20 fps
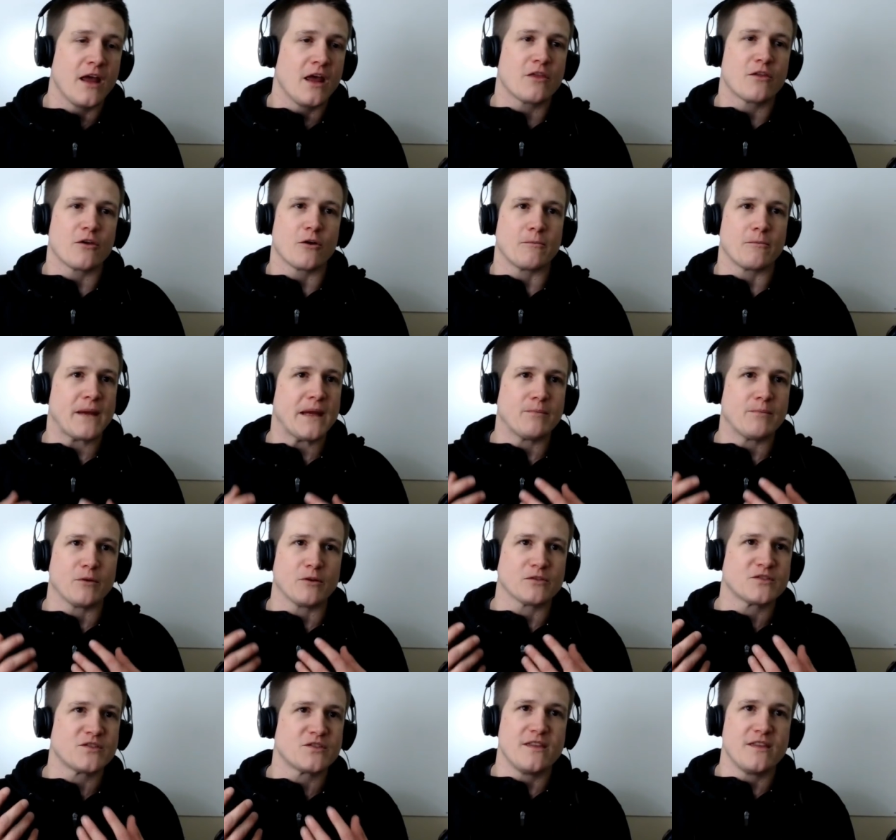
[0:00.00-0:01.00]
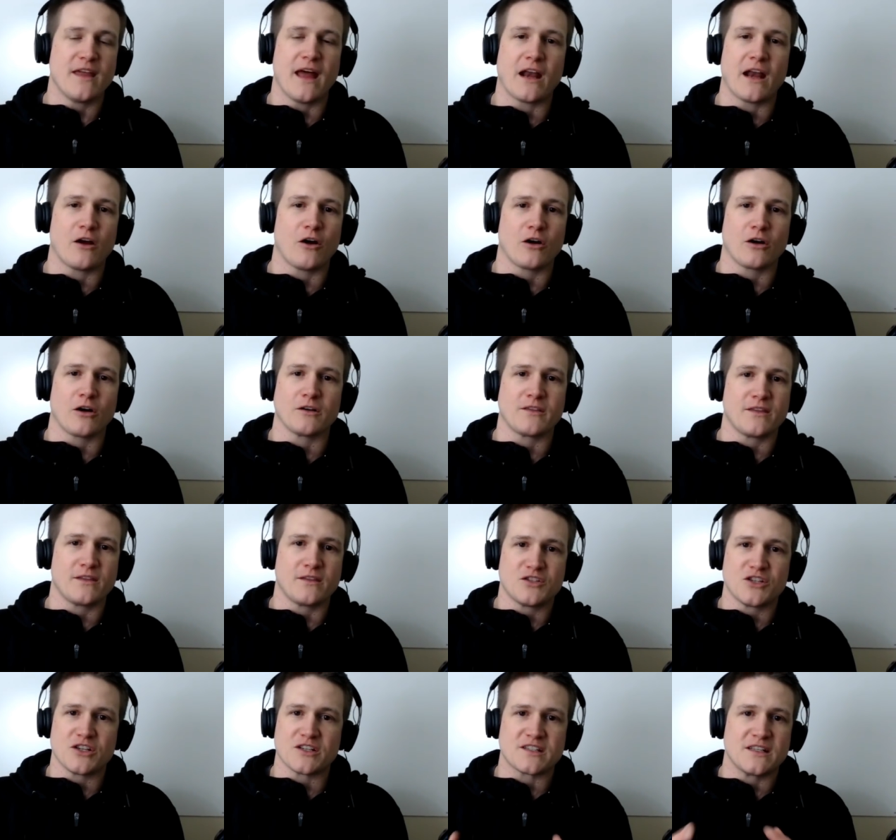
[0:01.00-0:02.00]
They're people that are
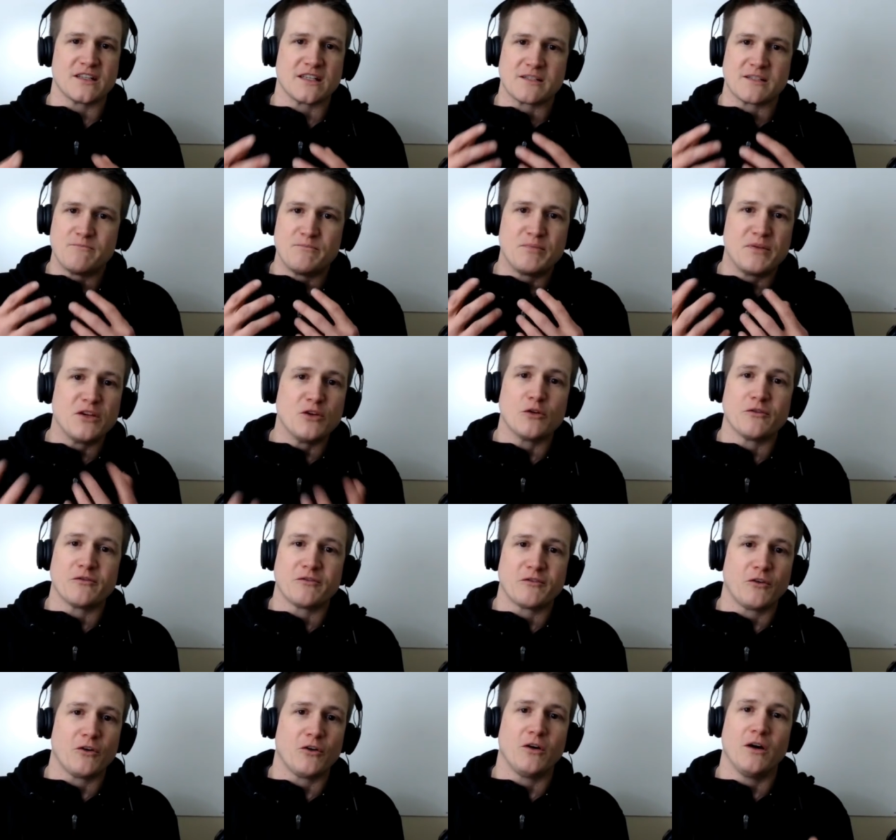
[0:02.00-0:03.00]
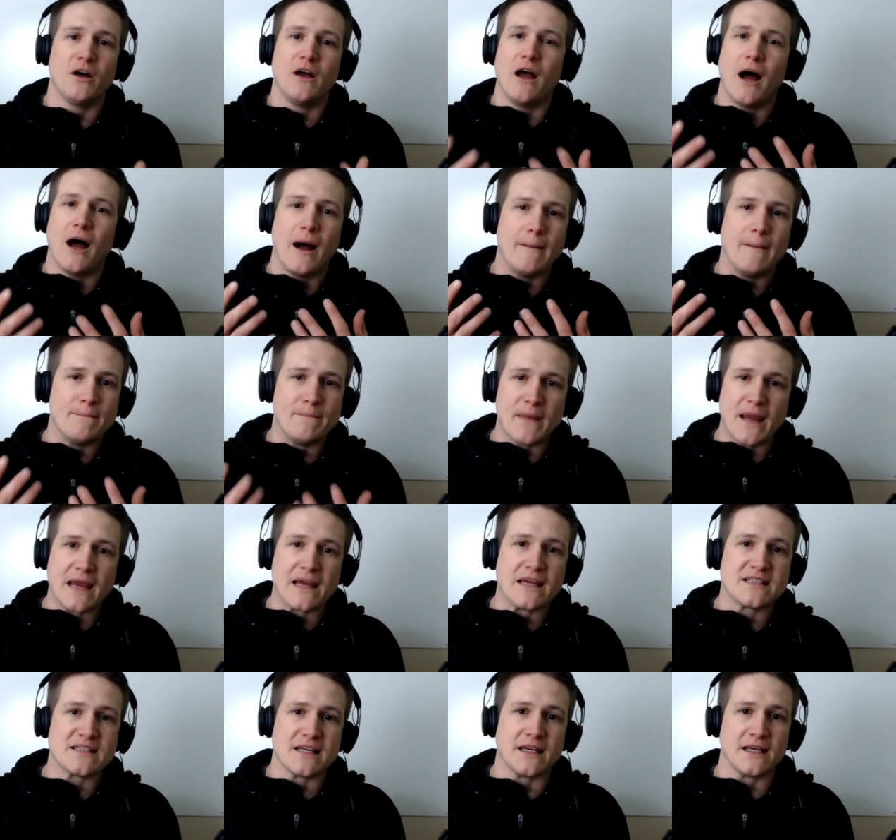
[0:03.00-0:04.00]
just this beautiful,
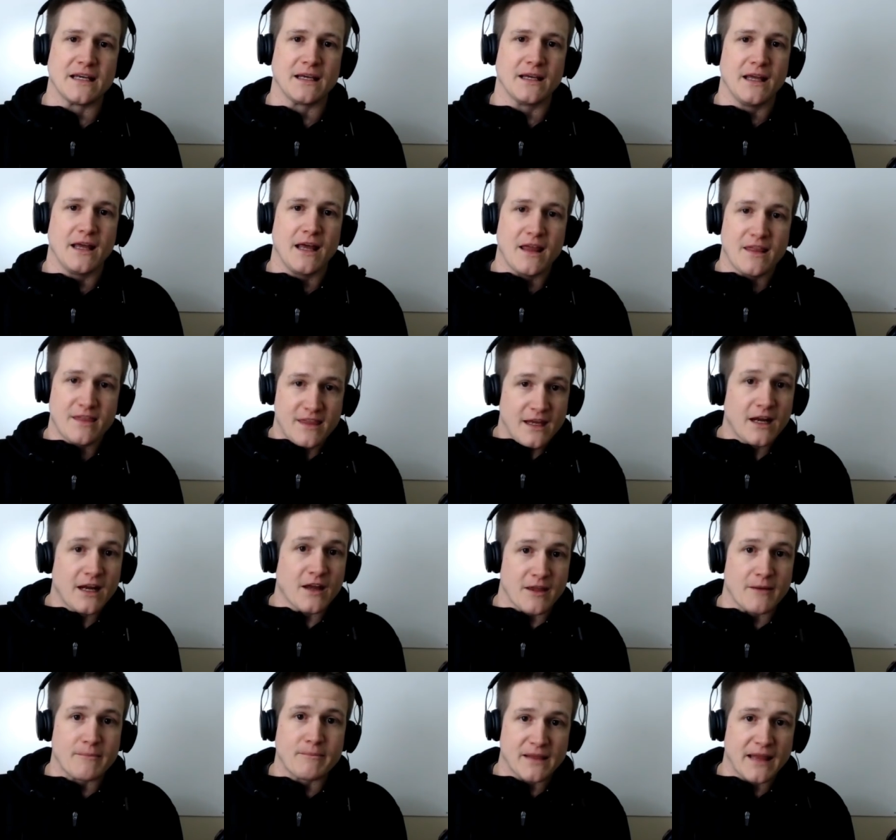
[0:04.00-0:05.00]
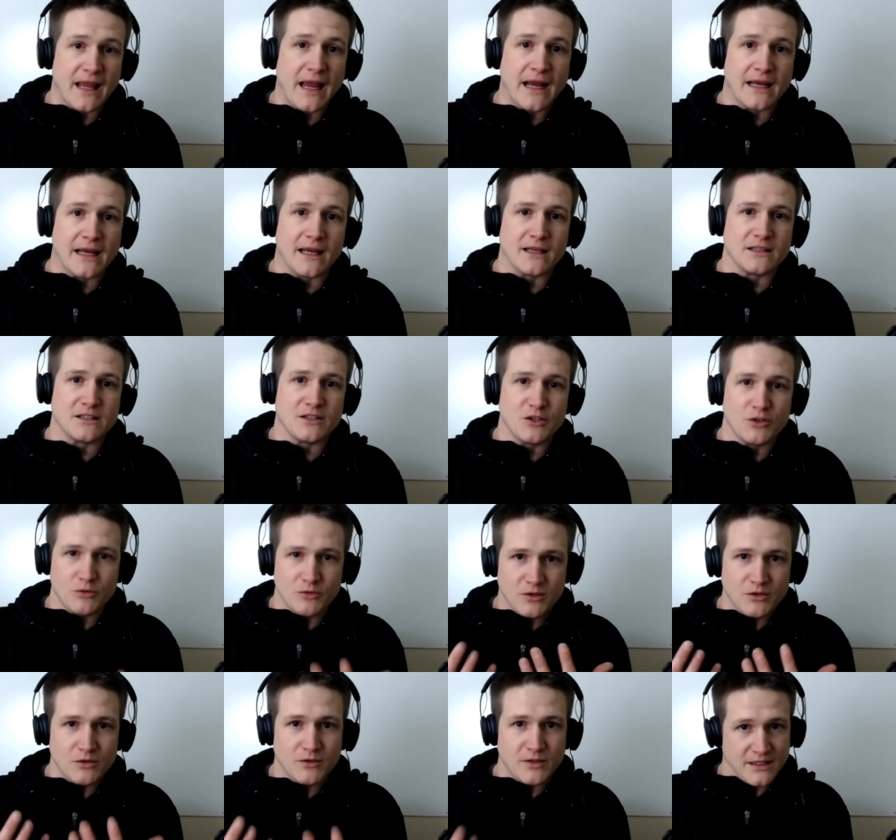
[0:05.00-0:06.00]
amazing thing on the planet, and you
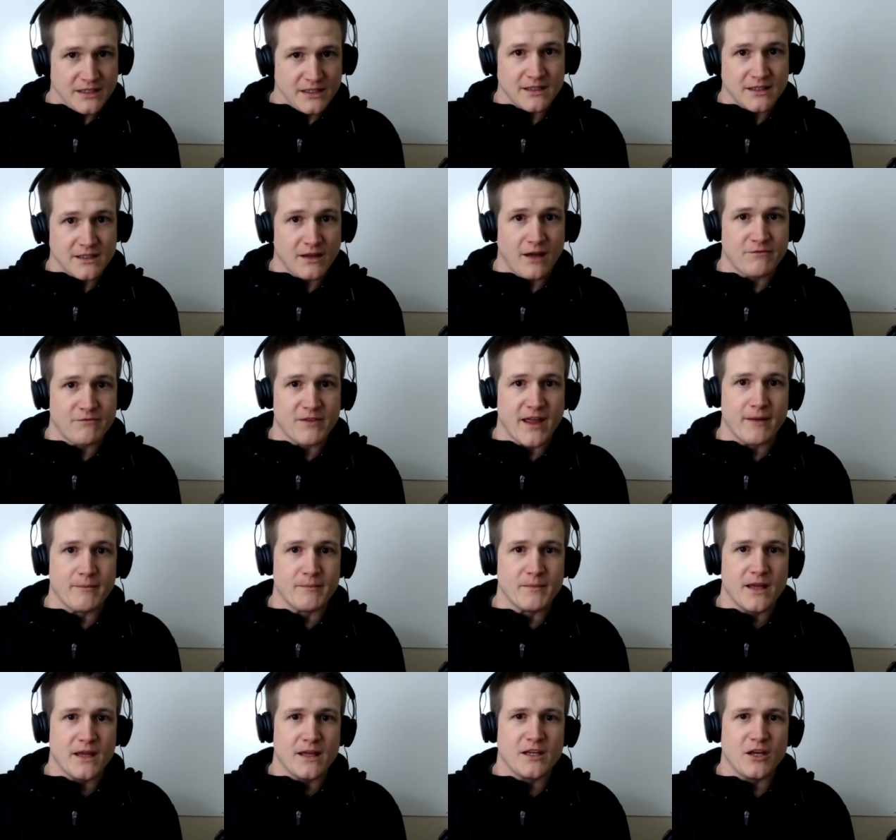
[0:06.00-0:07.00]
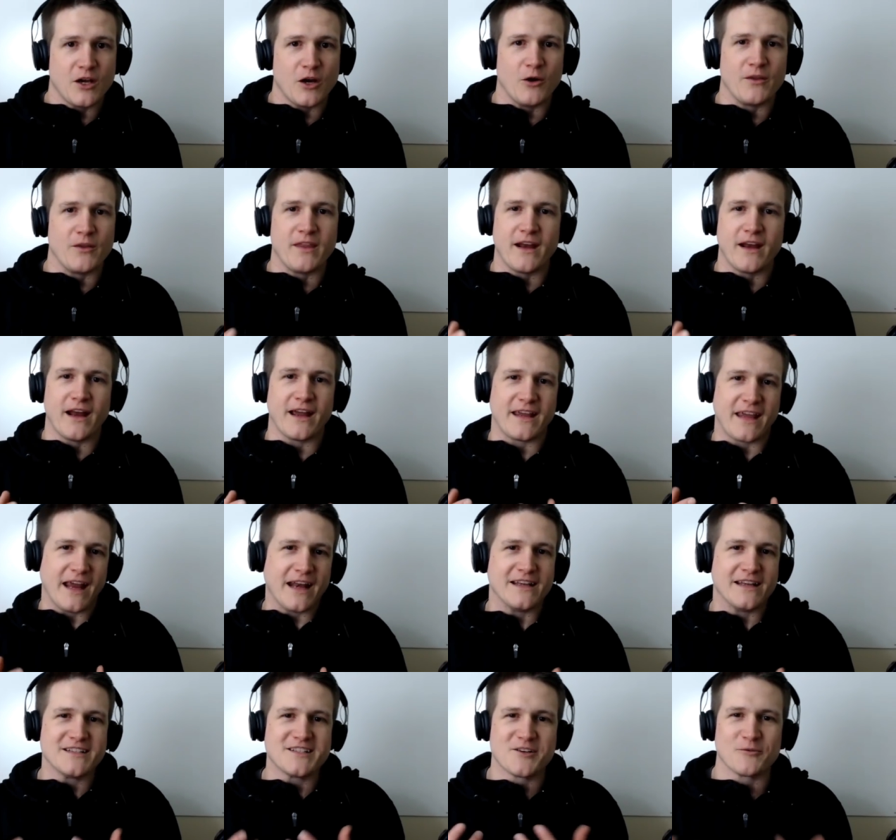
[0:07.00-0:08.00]
you need to love them. You know, and then I get
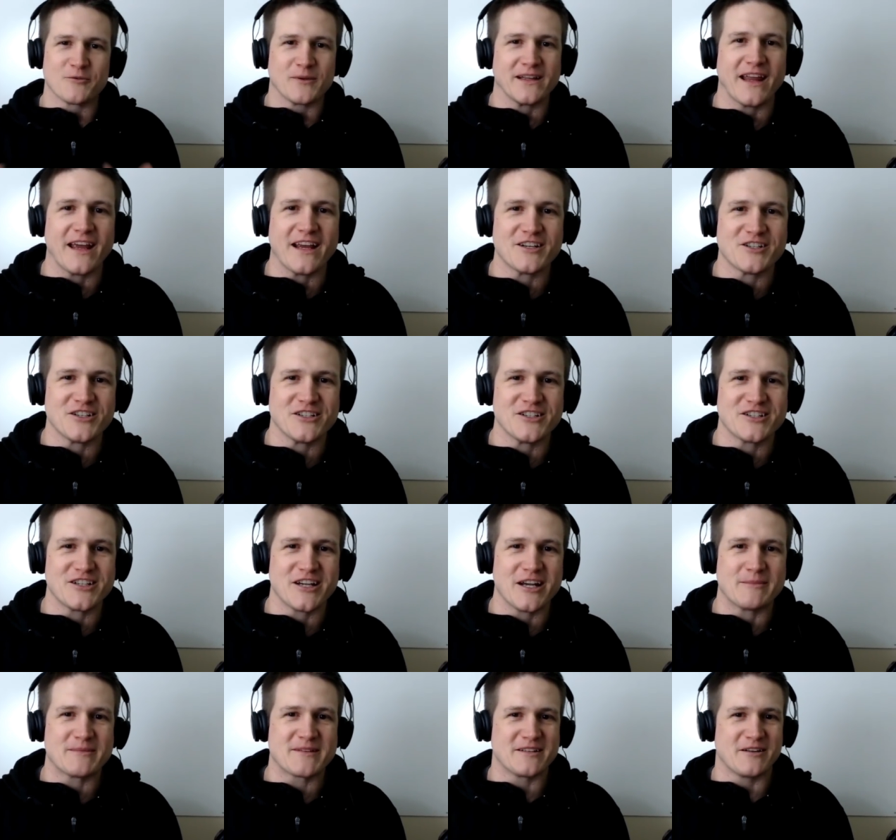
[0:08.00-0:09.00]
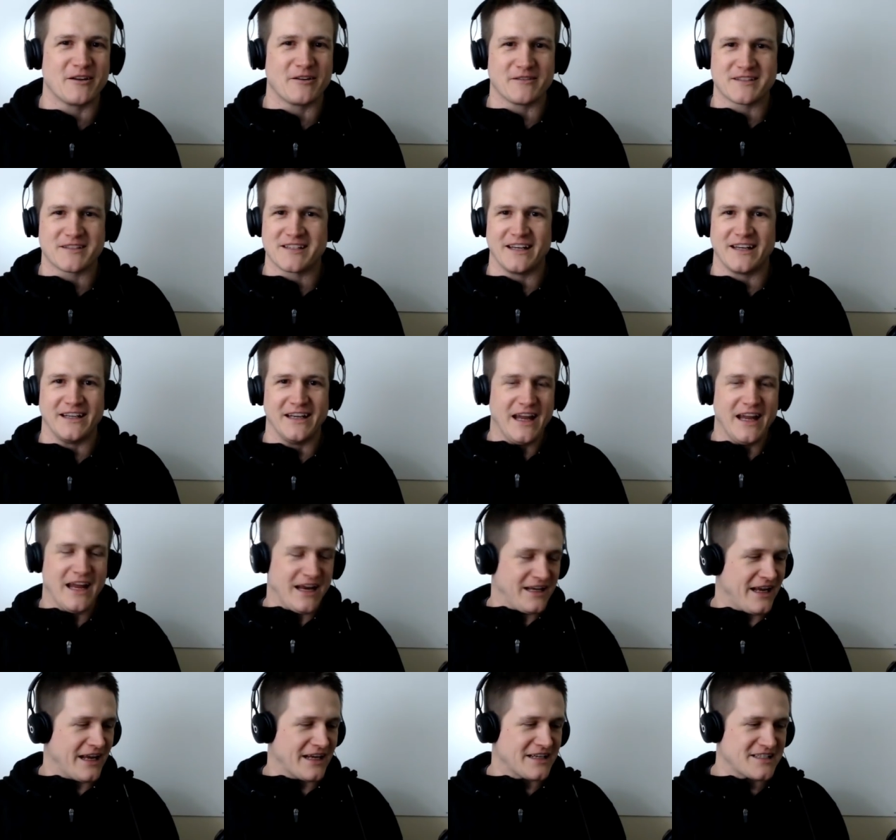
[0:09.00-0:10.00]
into relationships, and all of a sudden,
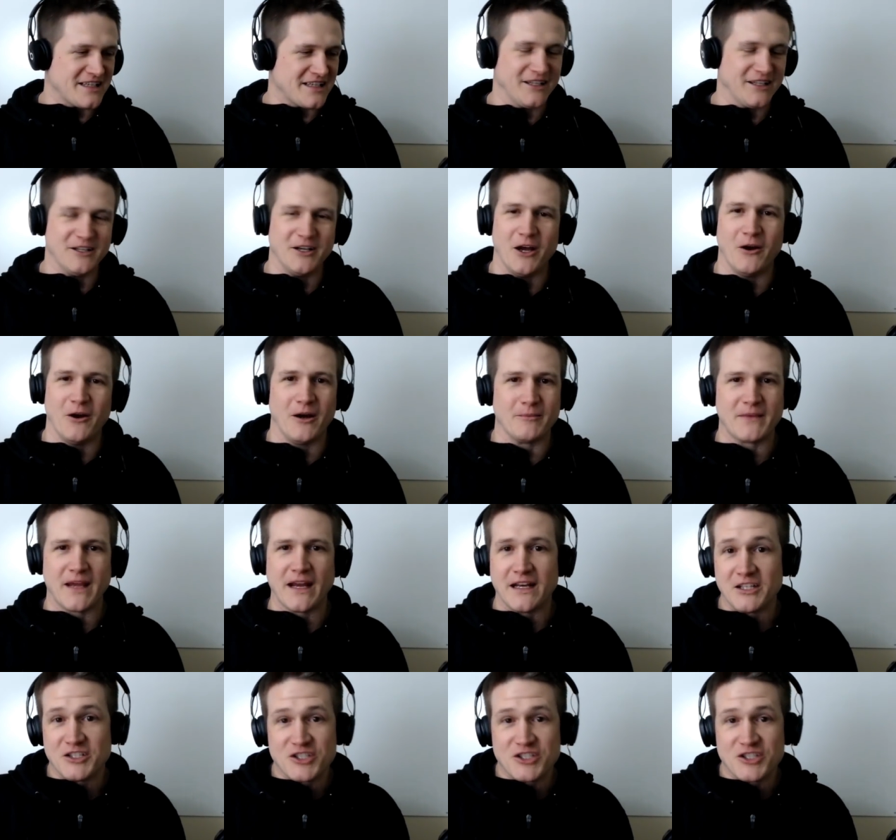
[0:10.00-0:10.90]
next thing you know, I'm getting